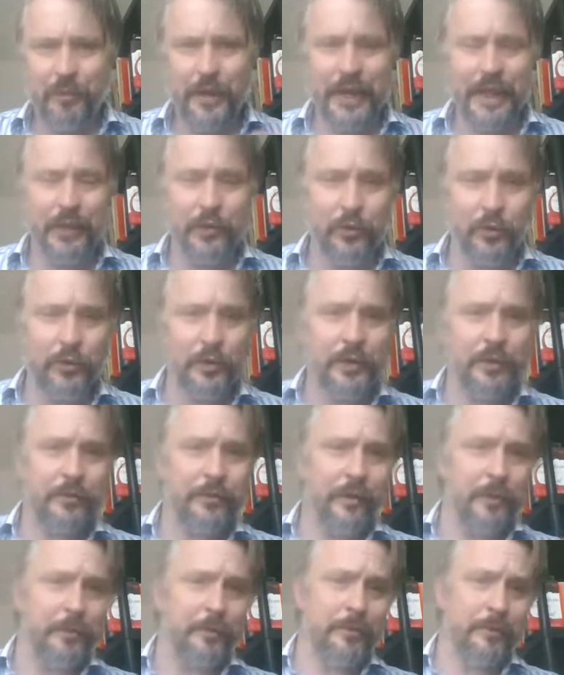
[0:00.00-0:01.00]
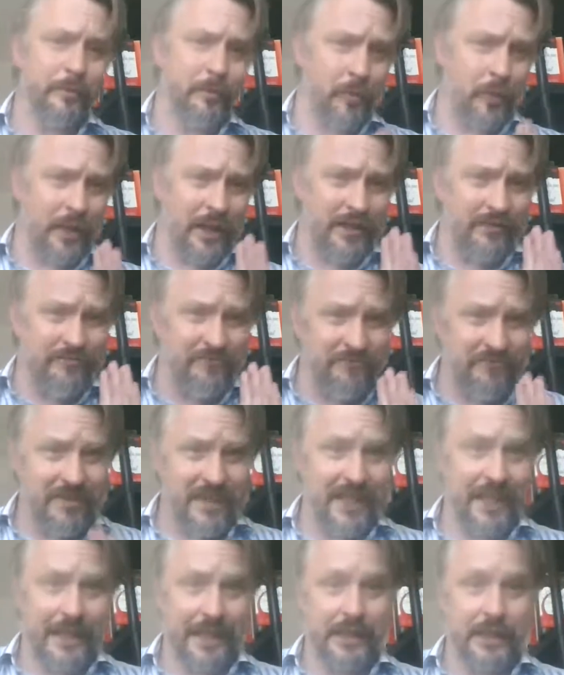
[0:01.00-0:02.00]
in order from what I
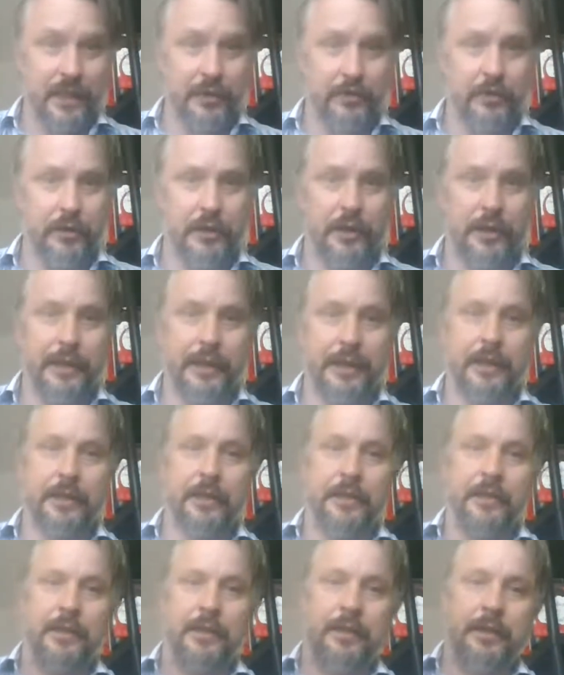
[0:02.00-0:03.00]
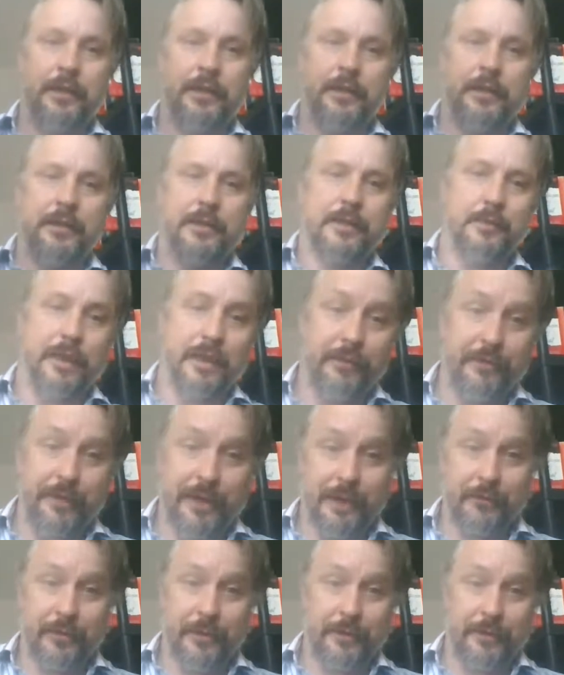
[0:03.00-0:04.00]
really don't like to my
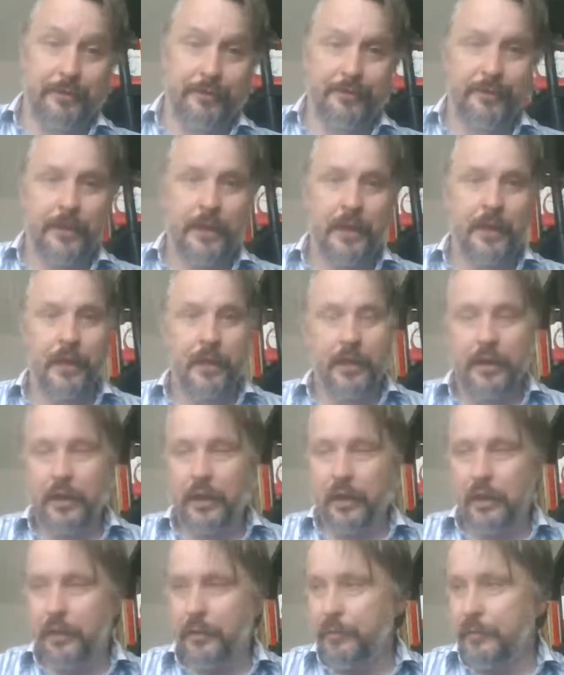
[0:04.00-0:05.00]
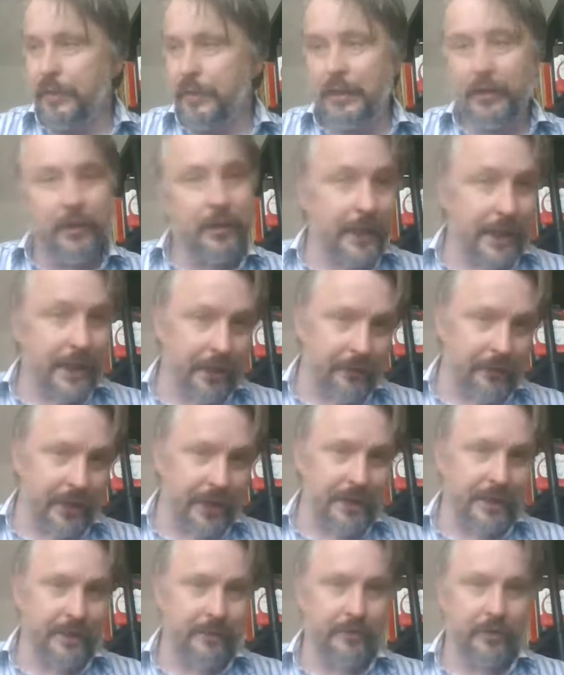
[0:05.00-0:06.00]
favourite. There are
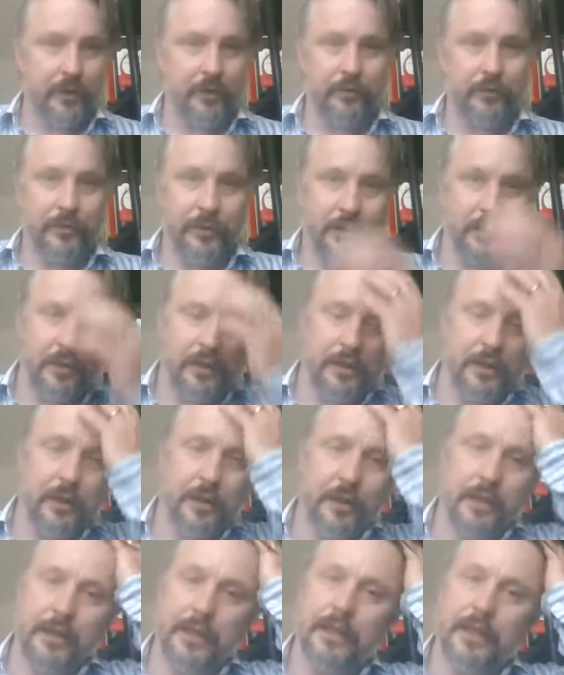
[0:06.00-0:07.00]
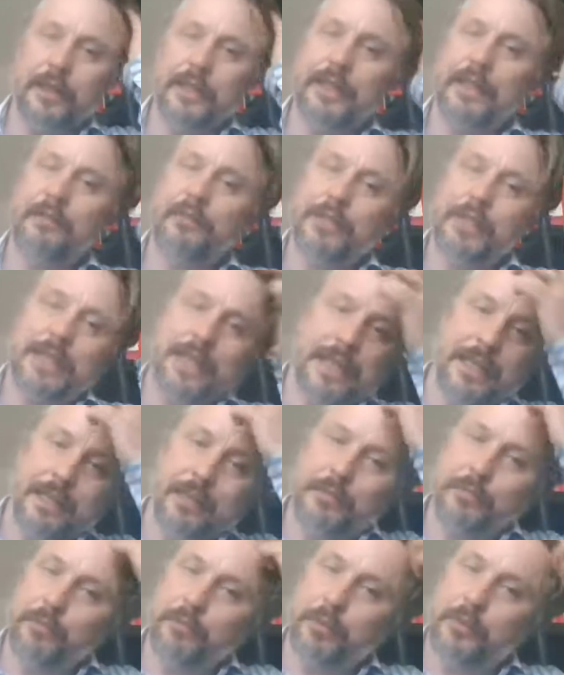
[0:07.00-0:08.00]
caveats involved. I never take
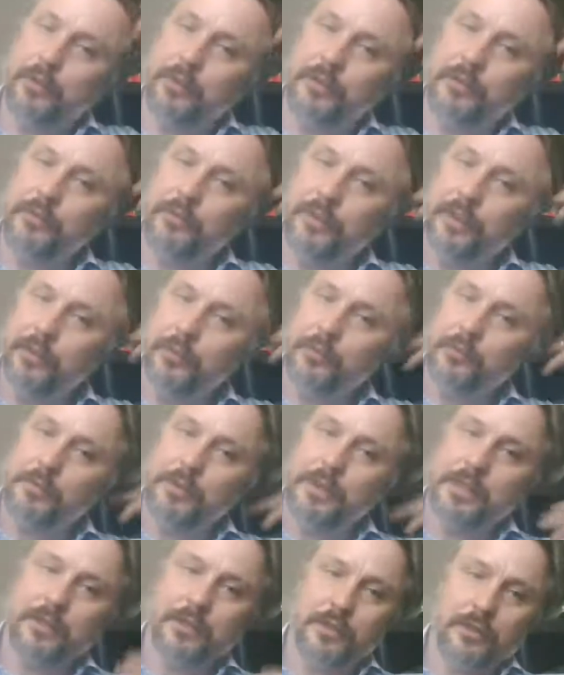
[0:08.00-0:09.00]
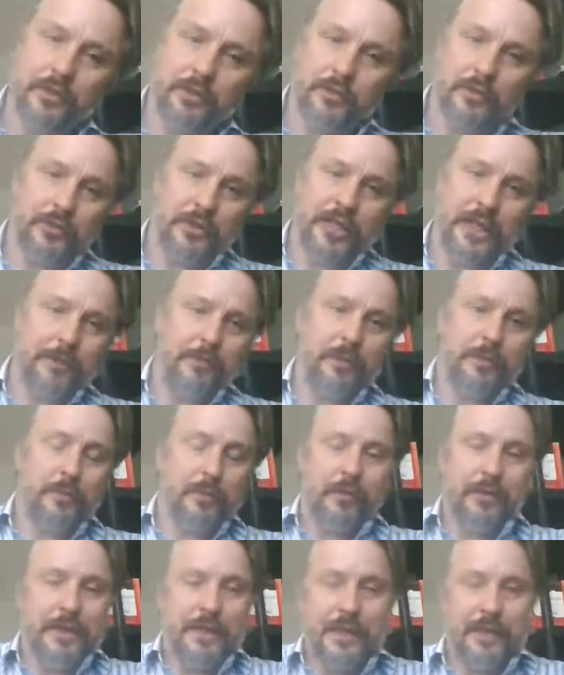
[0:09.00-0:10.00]
Bond films or James
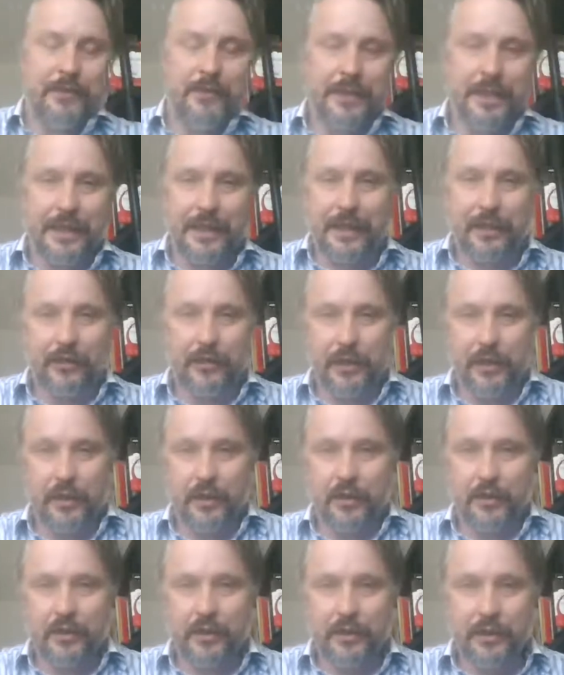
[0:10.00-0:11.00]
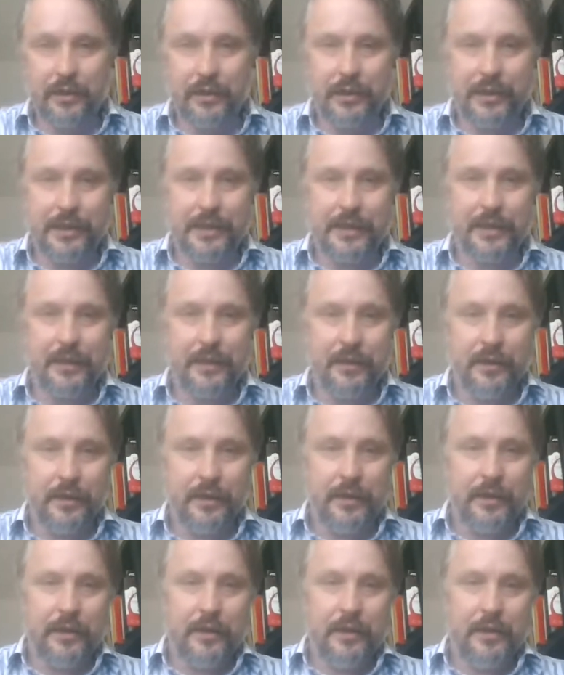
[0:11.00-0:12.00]
Bond seriously. You can't. He's a
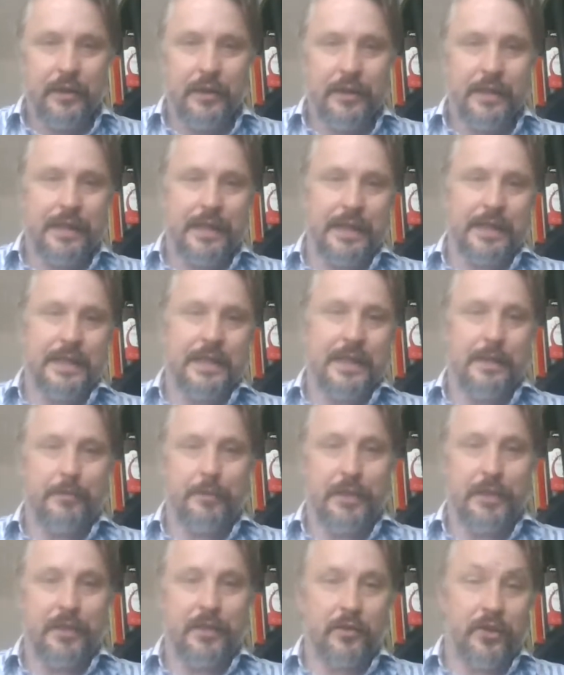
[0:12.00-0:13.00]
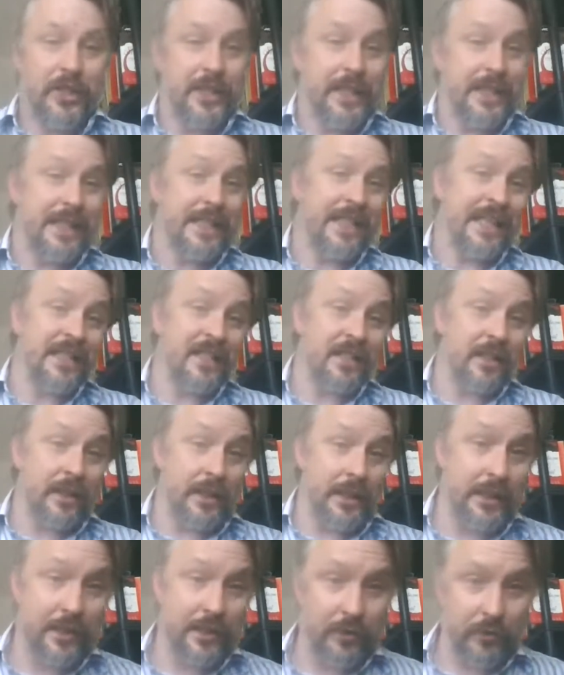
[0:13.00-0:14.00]
sexist, misogynistic
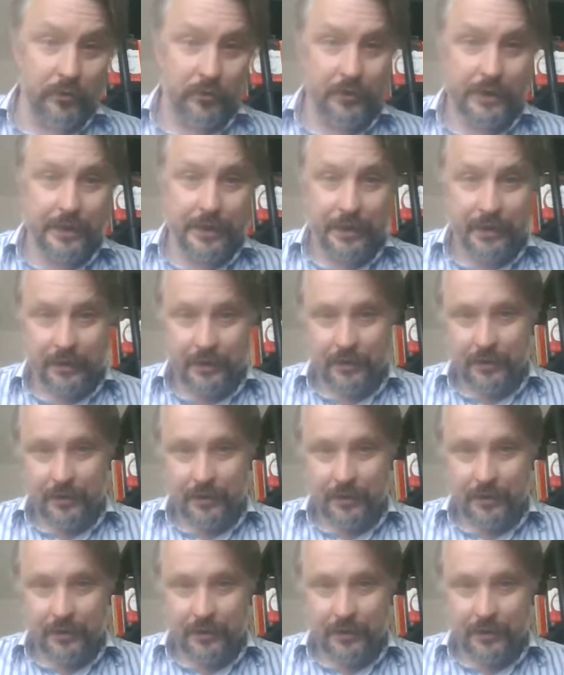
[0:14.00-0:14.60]
dinosaur, as